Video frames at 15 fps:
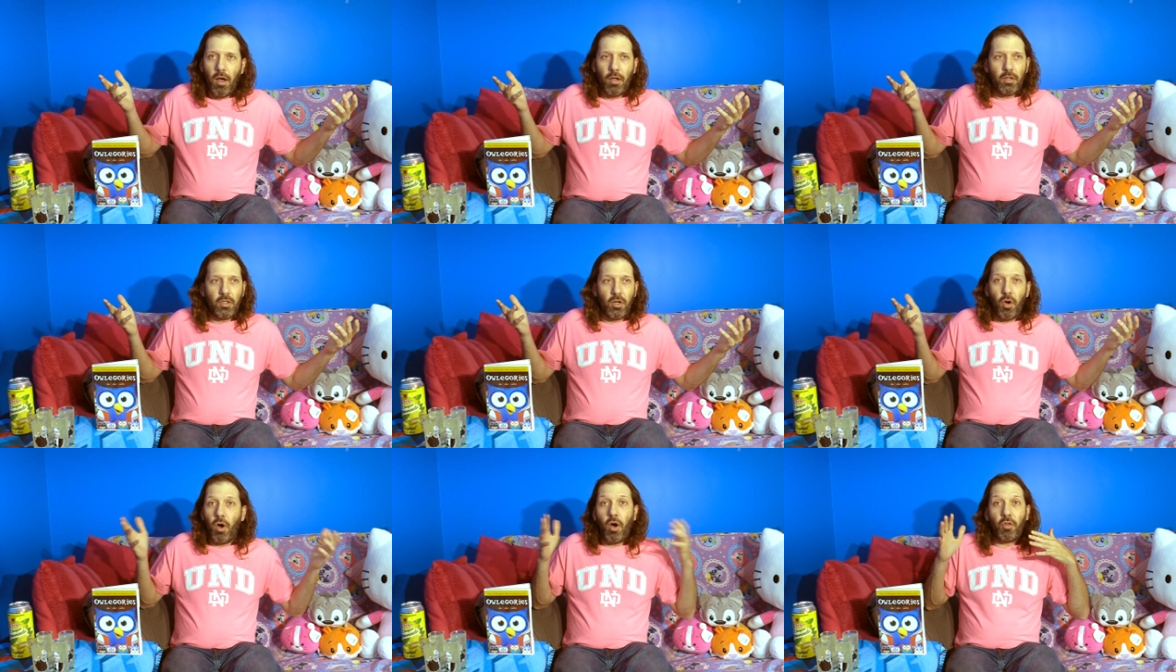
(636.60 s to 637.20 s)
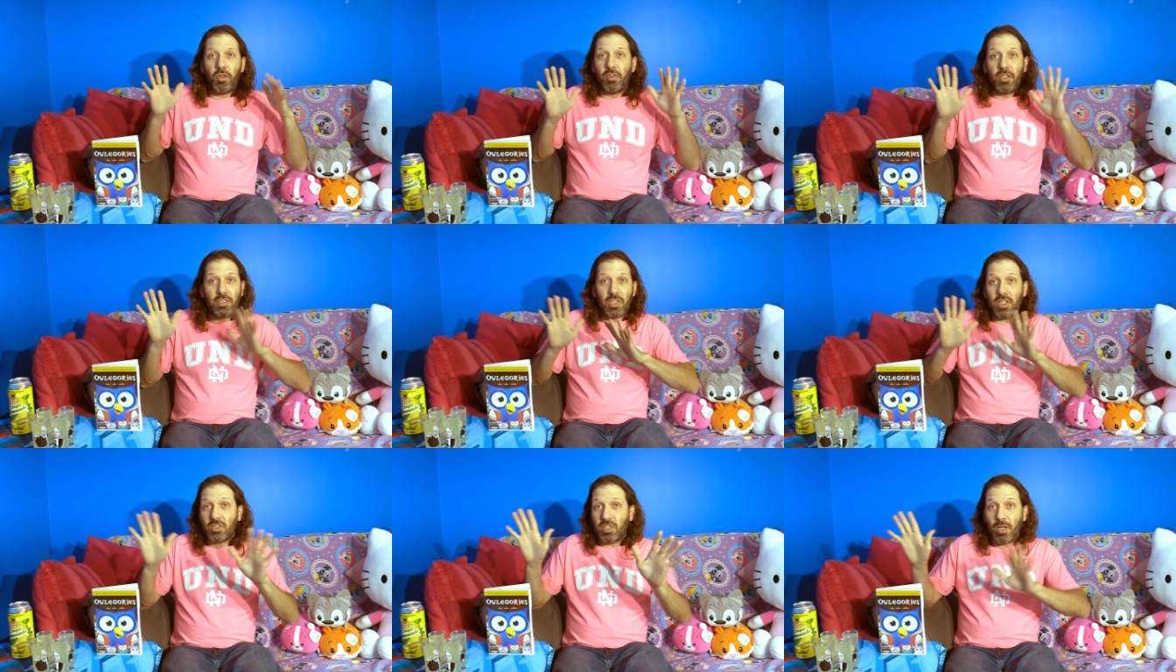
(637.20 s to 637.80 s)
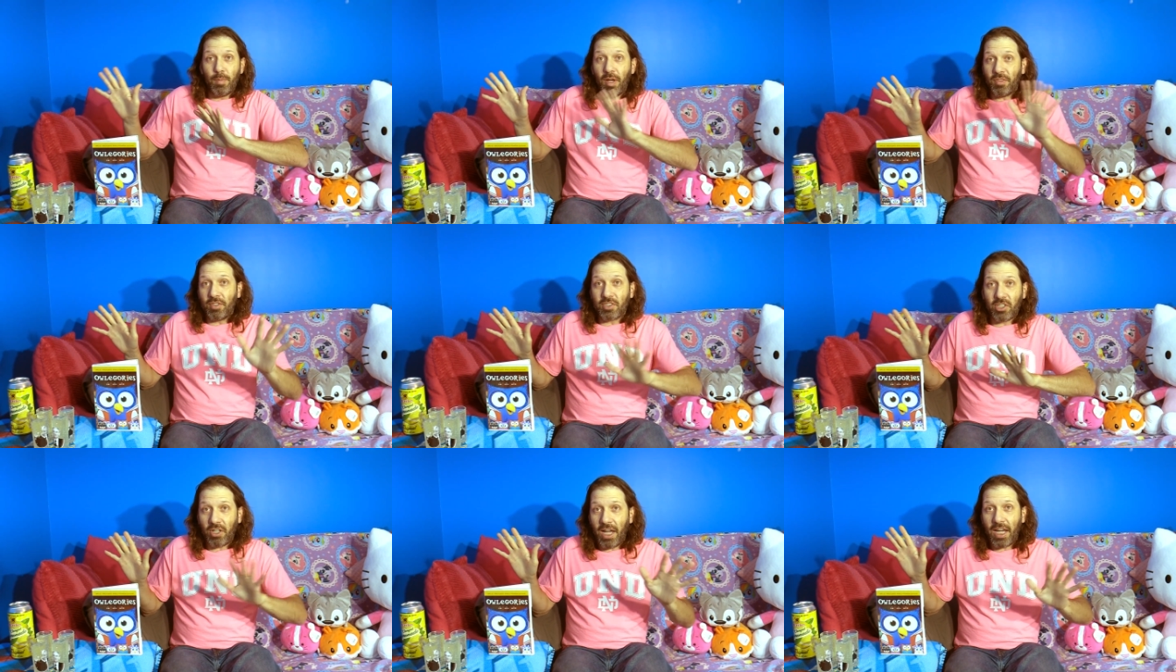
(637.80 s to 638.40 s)
you know, all the things I said about
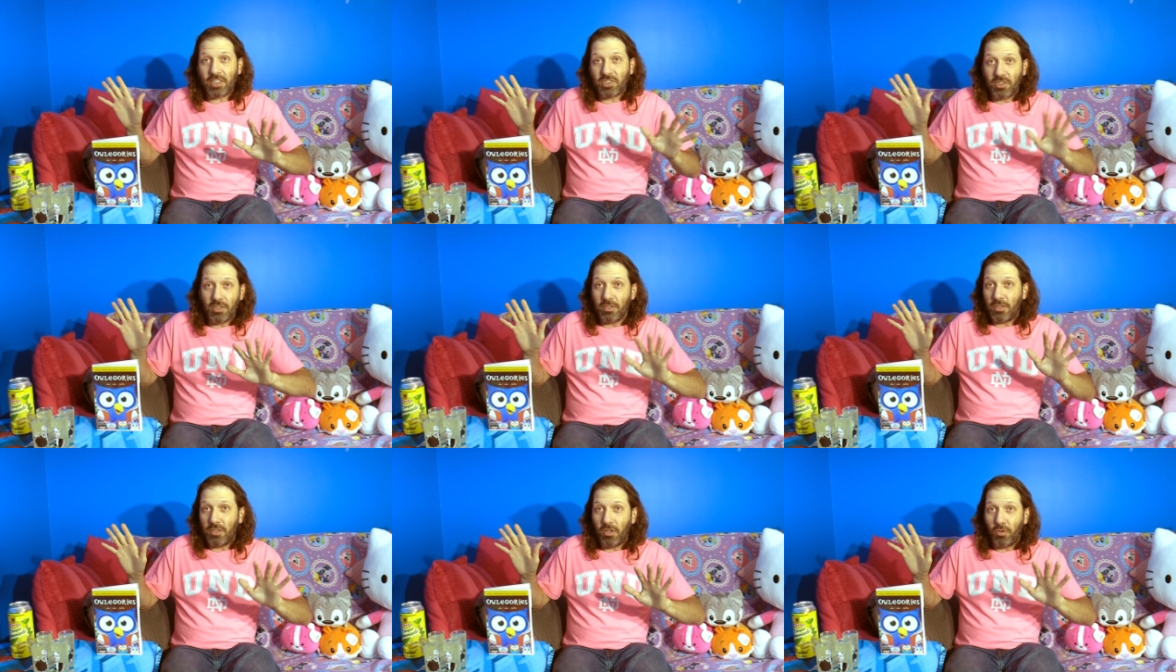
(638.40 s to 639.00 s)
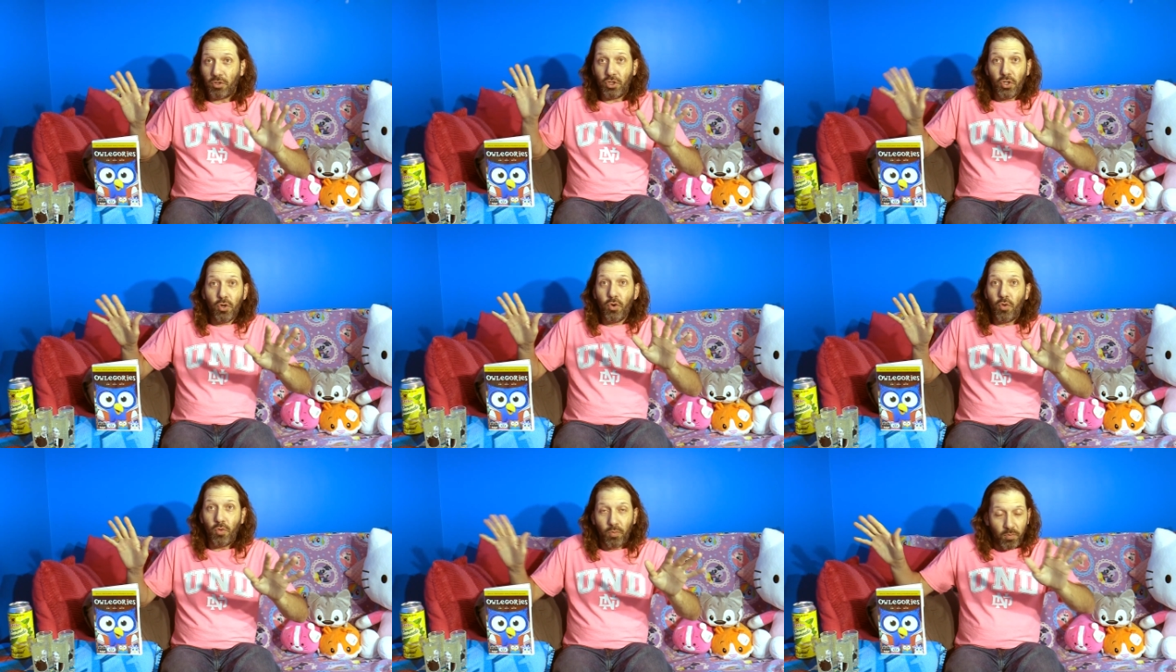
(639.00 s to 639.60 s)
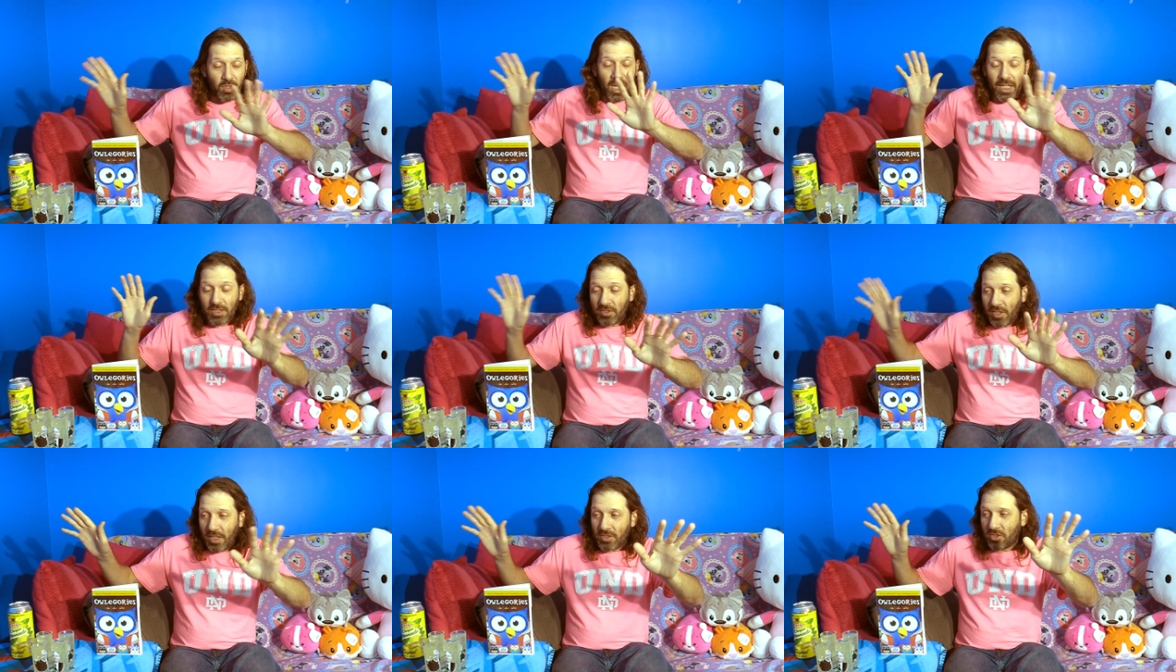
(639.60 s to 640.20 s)
this class, and you know, you
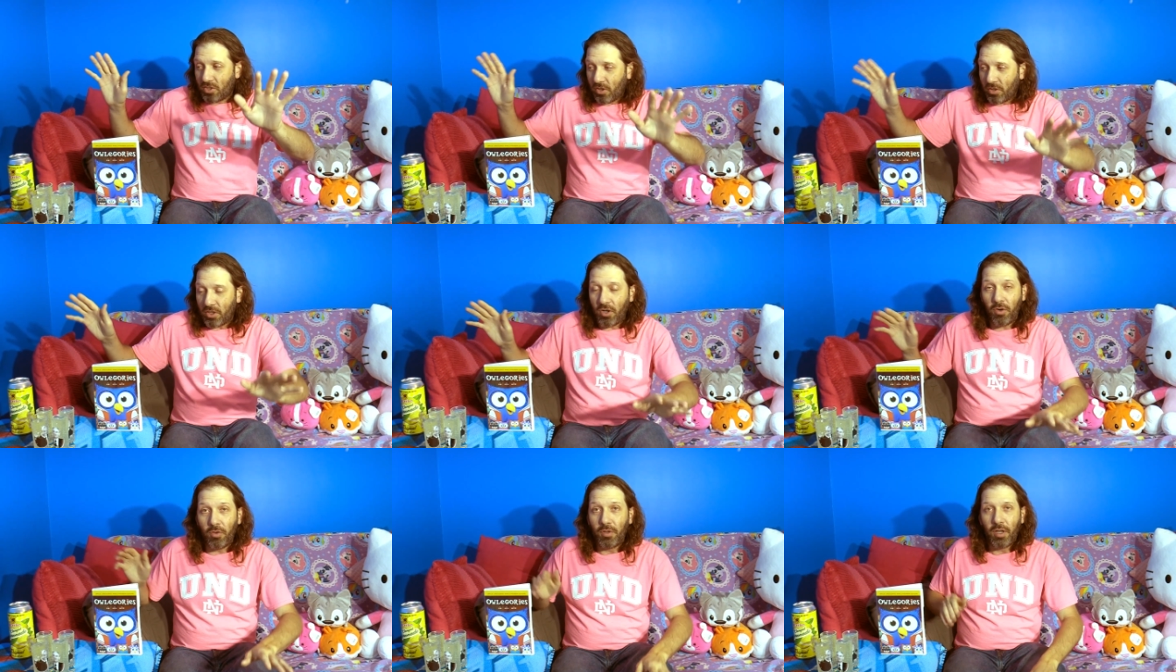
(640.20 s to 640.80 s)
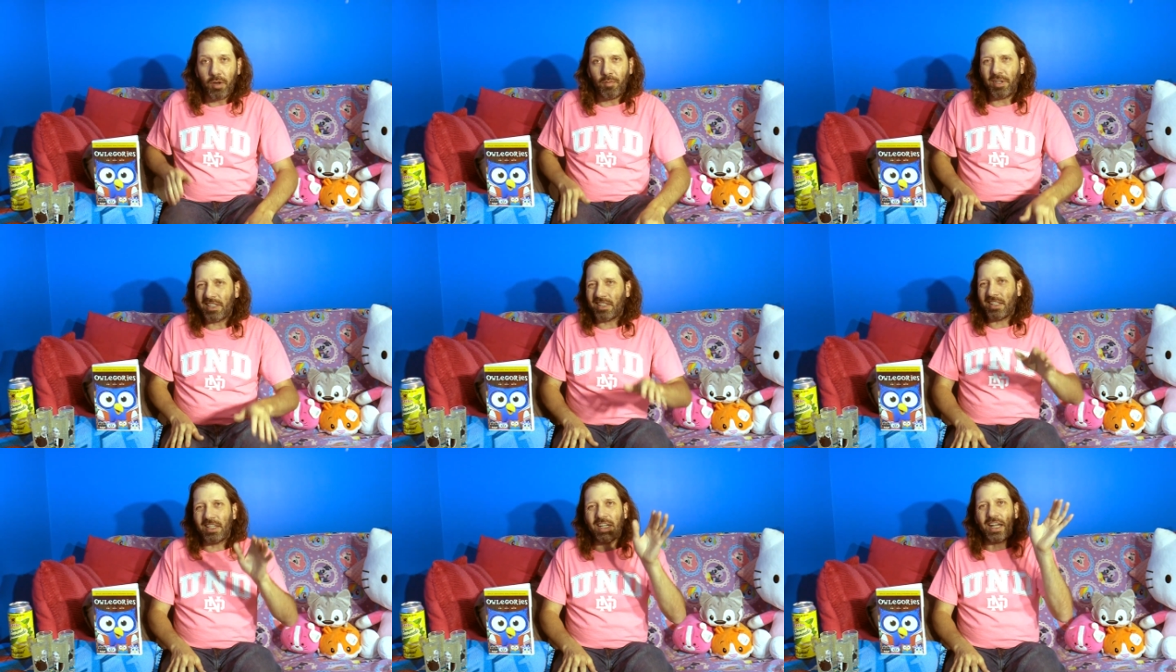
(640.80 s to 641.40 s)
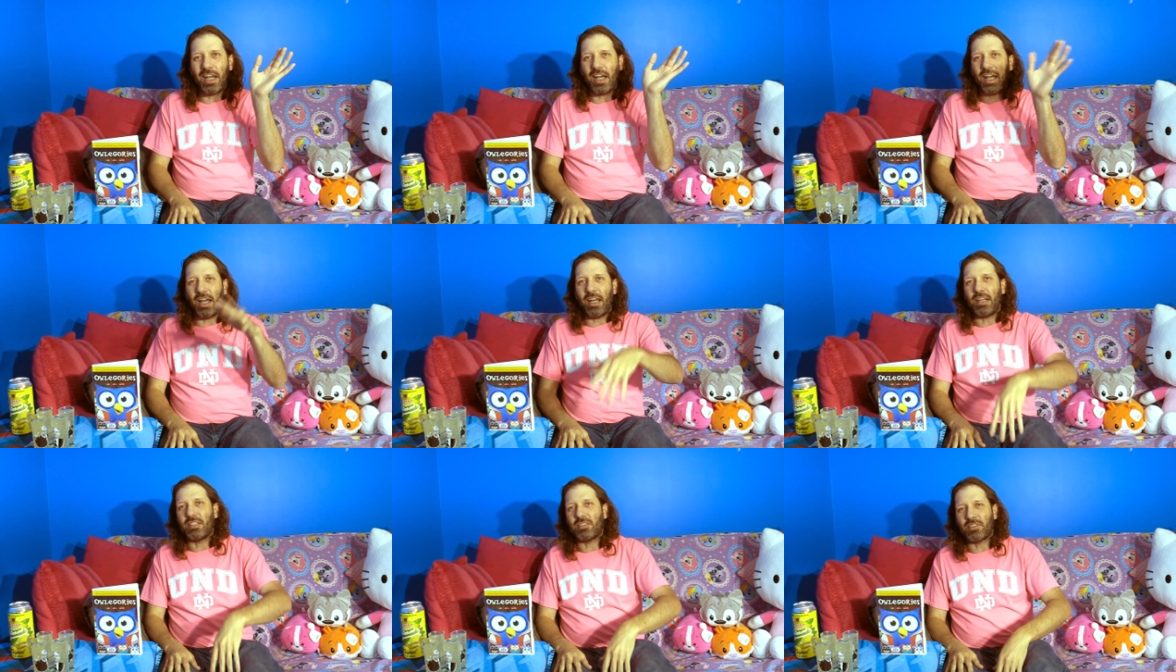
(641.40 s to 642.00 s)
that that's still, you know, I'm like,
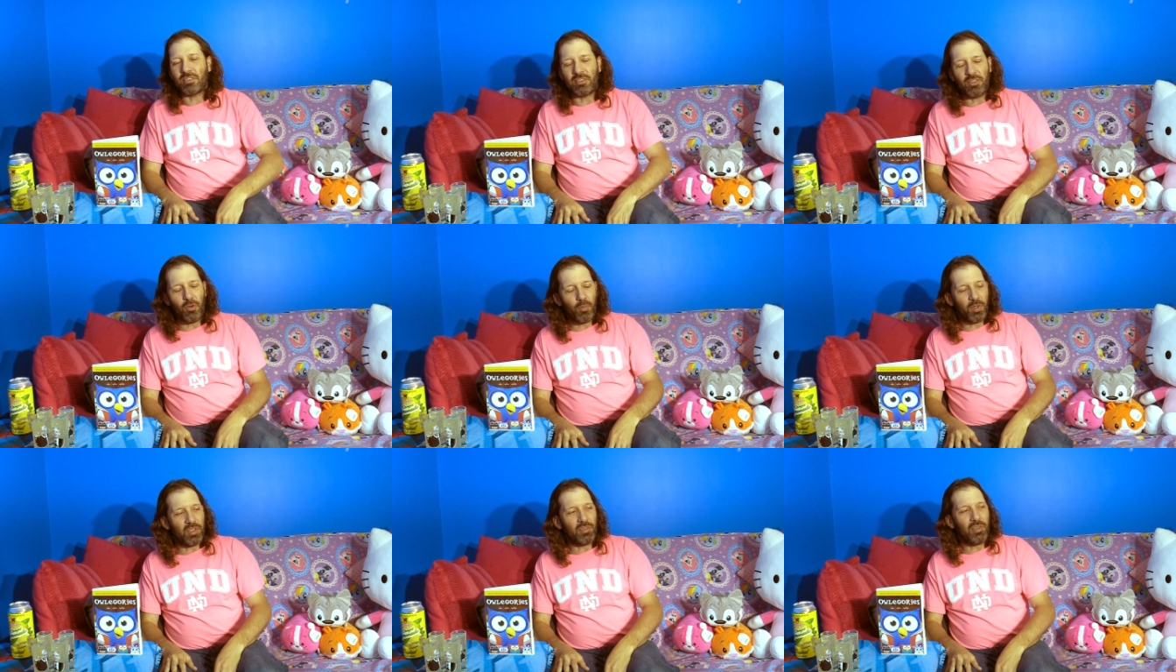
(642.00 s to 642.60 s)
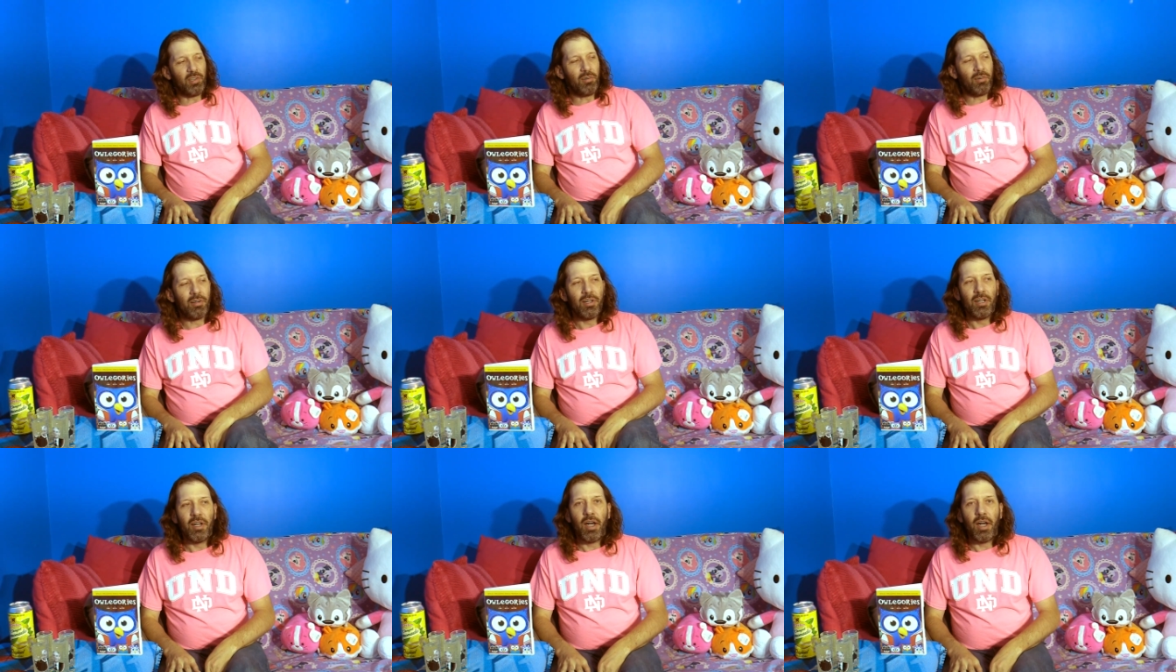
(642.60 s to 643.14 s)
ah, it's no big deal,